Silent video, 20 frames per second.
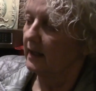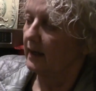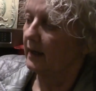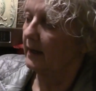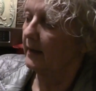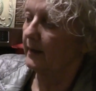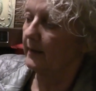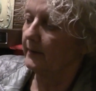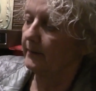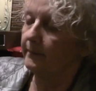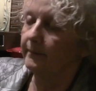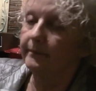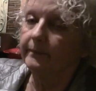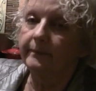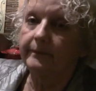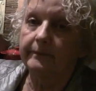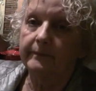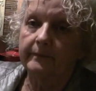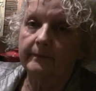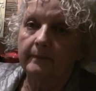Um,
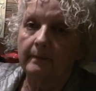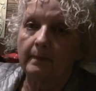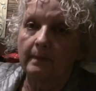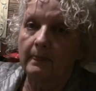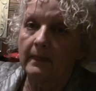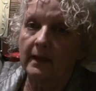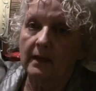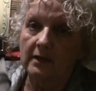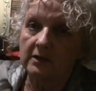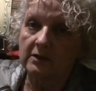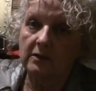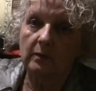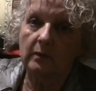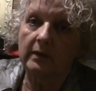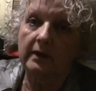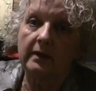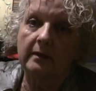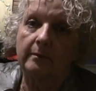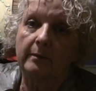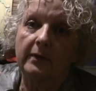so we're
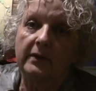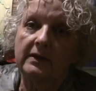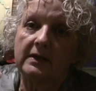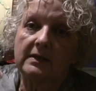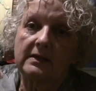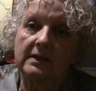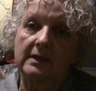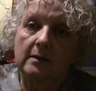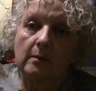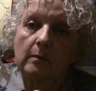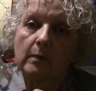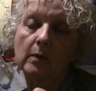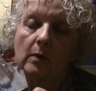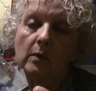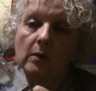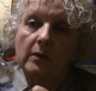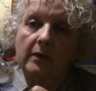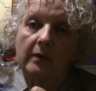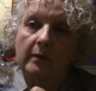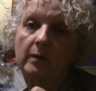going to put this in a
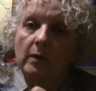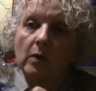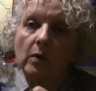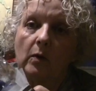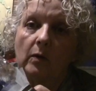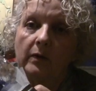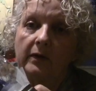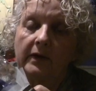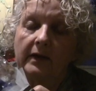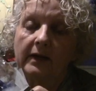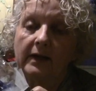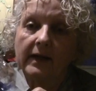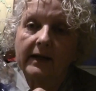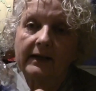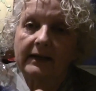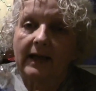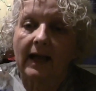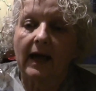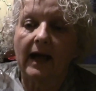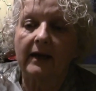bowl that will hold it
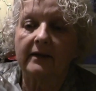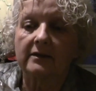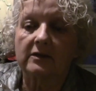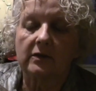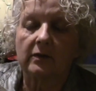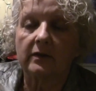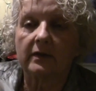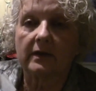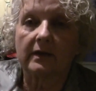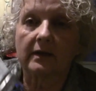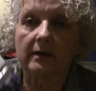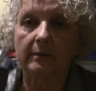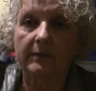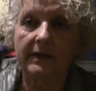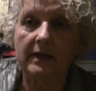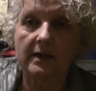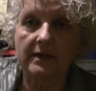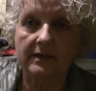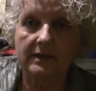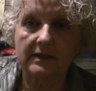like that so that it'll
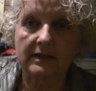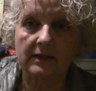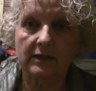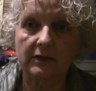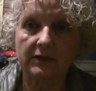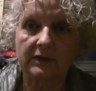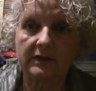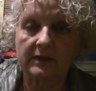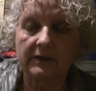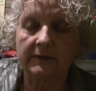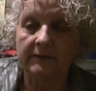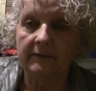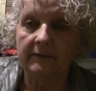be on a tilt.